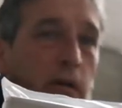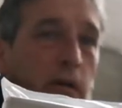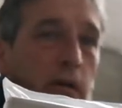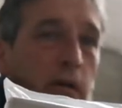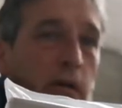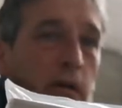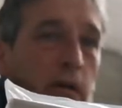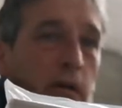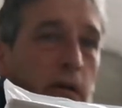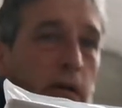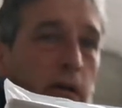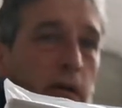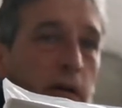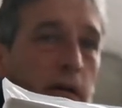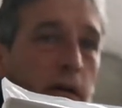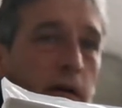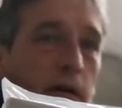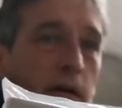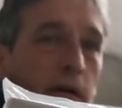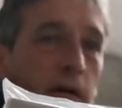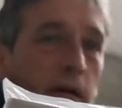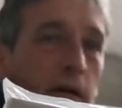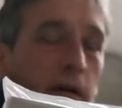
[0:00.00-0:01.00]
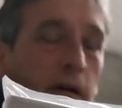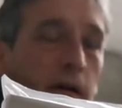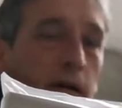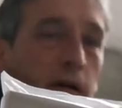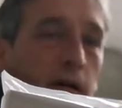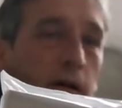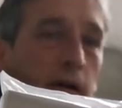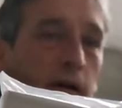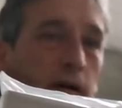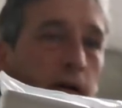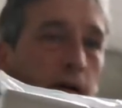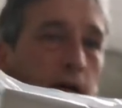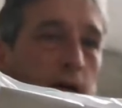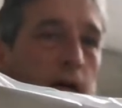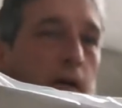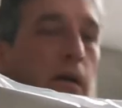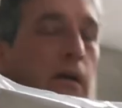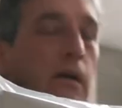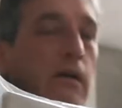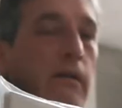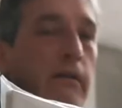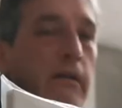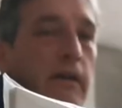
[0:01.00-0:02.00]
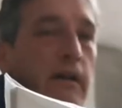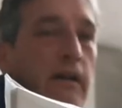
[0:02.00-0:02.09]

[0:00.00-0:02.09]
No, because they need a blank one.